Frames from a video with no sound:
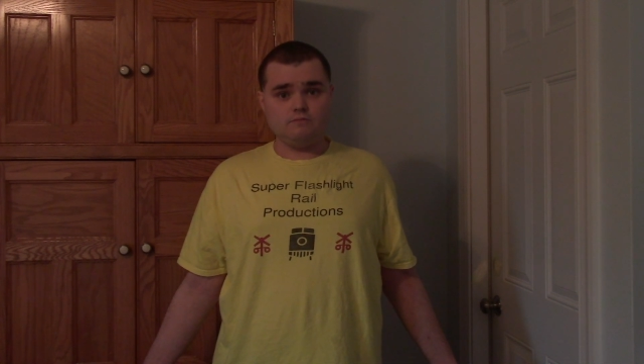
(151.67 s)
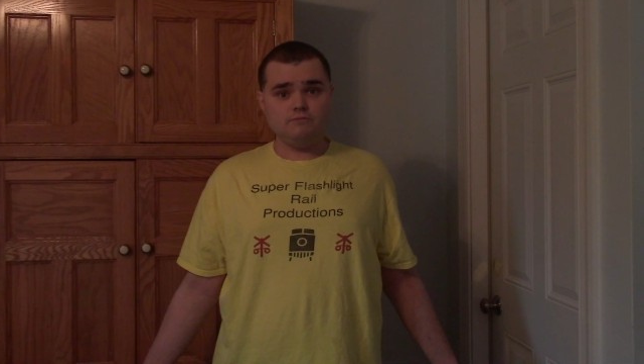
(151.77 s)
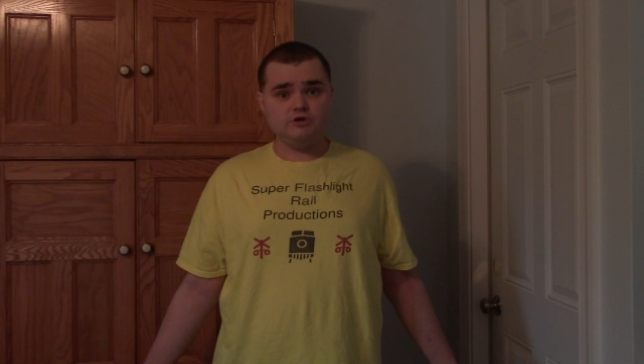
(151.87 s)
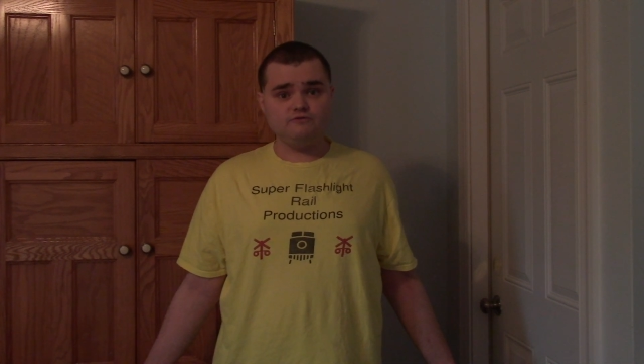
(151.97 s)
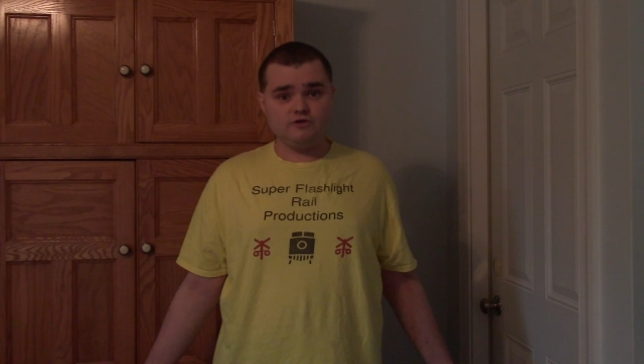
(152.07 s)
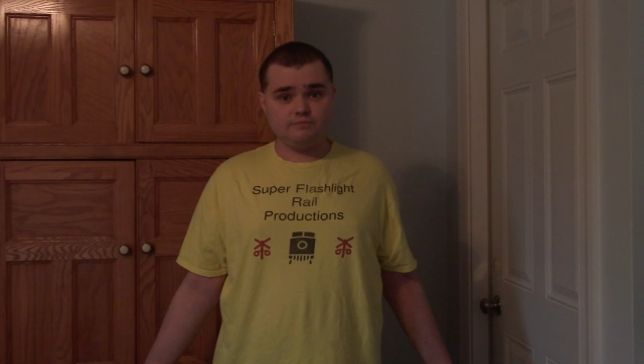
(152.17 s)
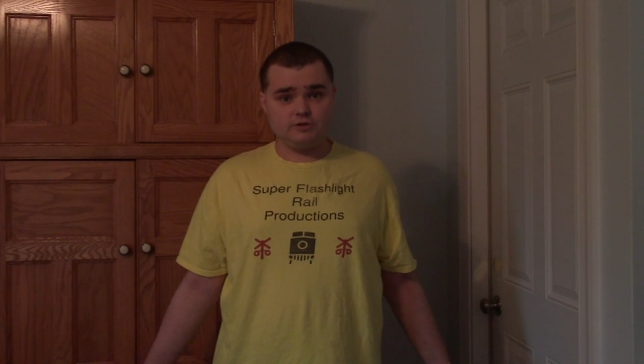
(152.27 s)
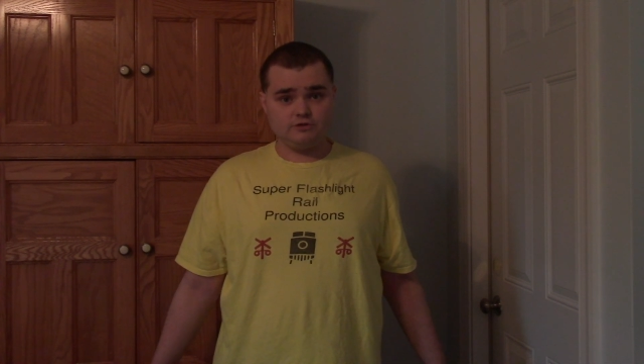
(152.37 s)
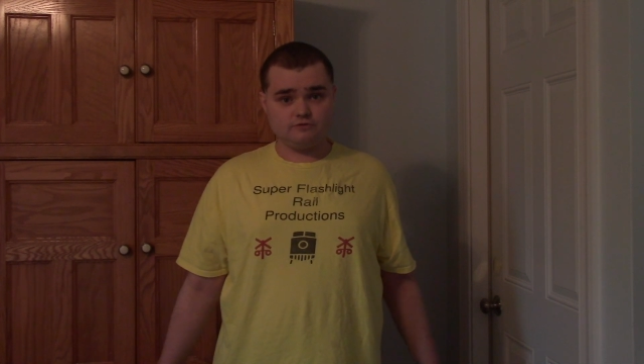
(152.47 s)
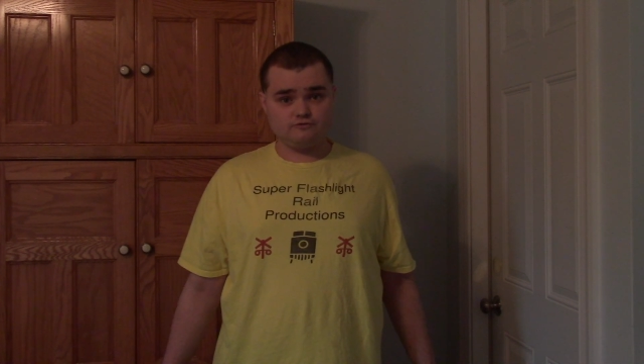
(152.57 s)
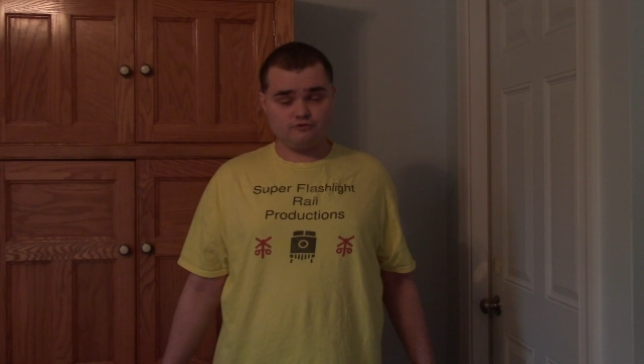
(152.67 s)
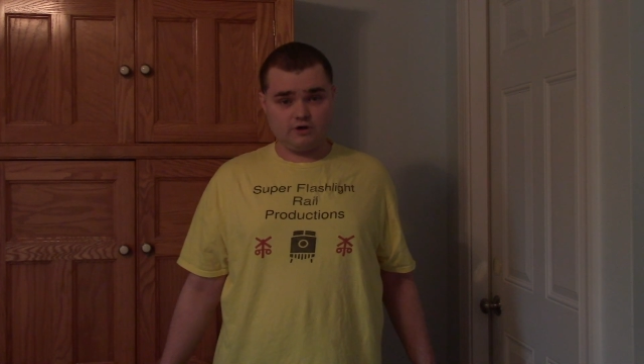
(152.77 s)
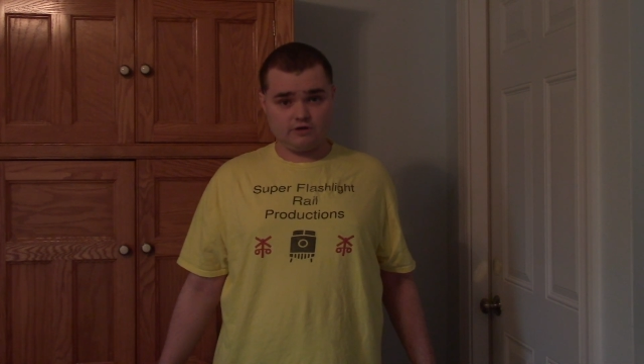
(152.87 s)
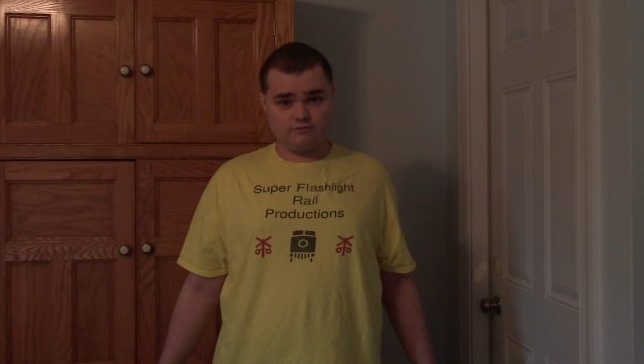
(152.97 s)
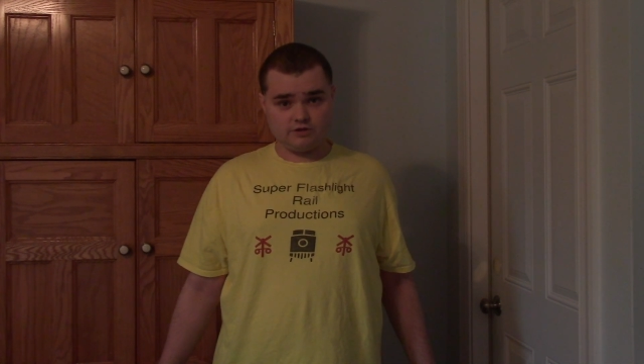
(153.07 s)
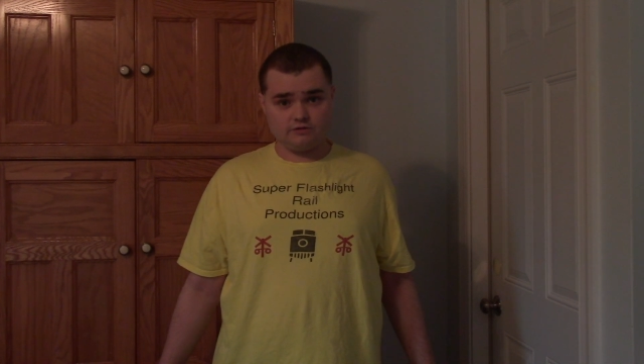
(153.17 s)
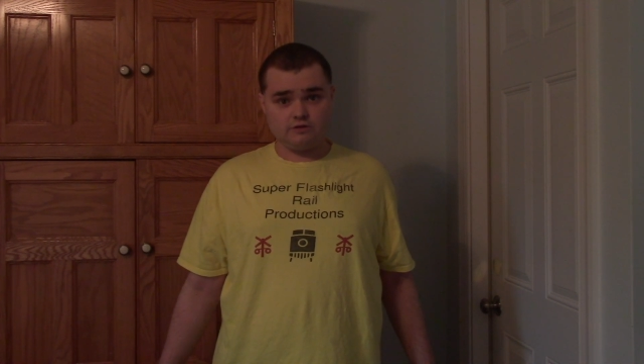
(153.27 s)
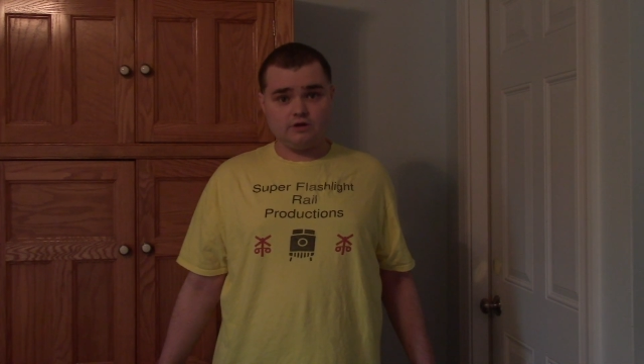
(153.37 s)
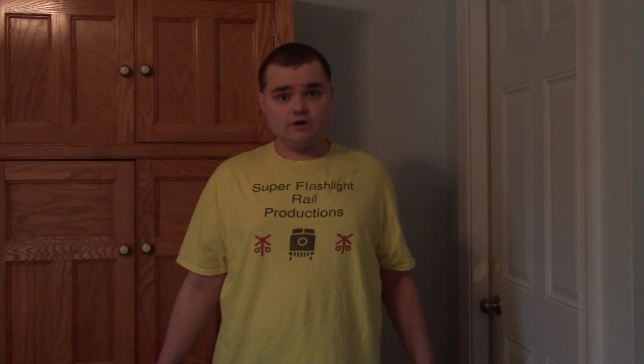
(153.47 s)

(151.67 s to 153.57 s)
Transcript: mid DPU trailing,